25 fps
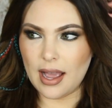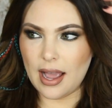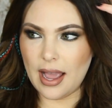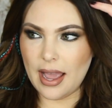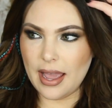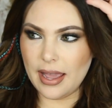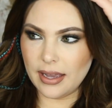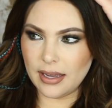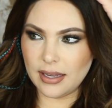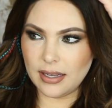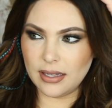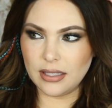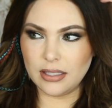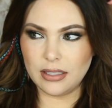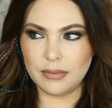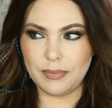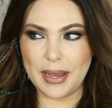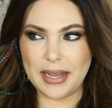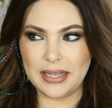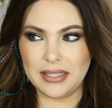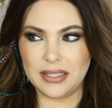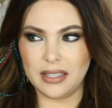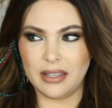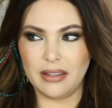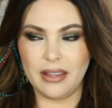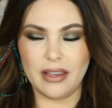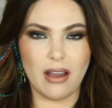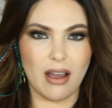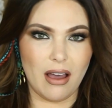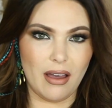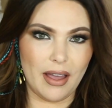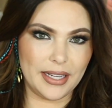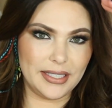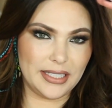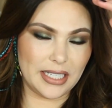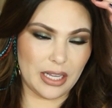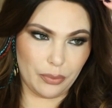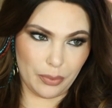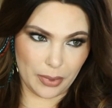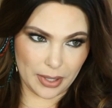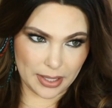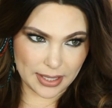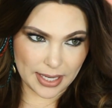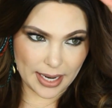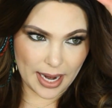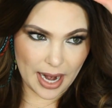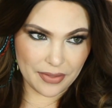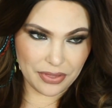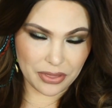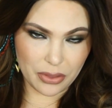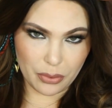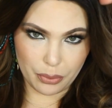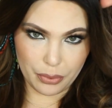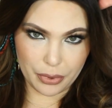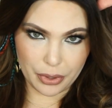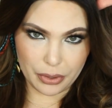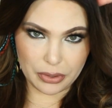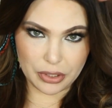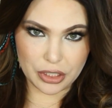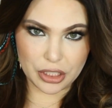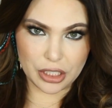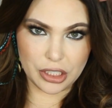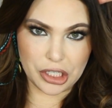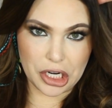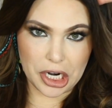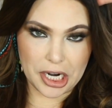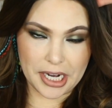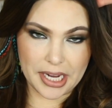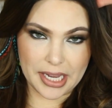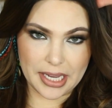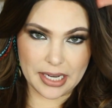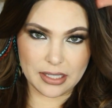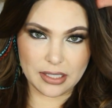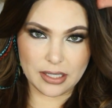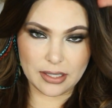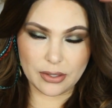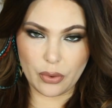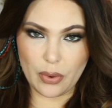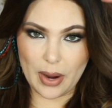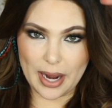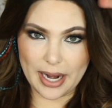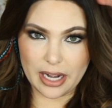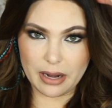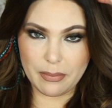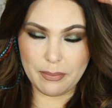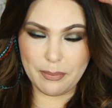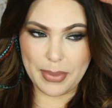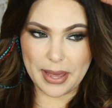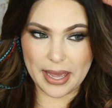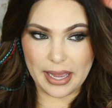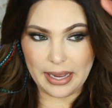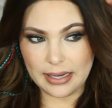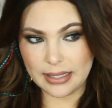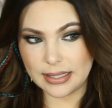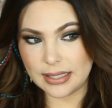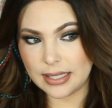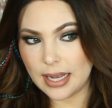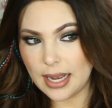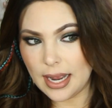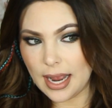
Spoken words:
And basically all I did was I got the roots darkened quite a bit,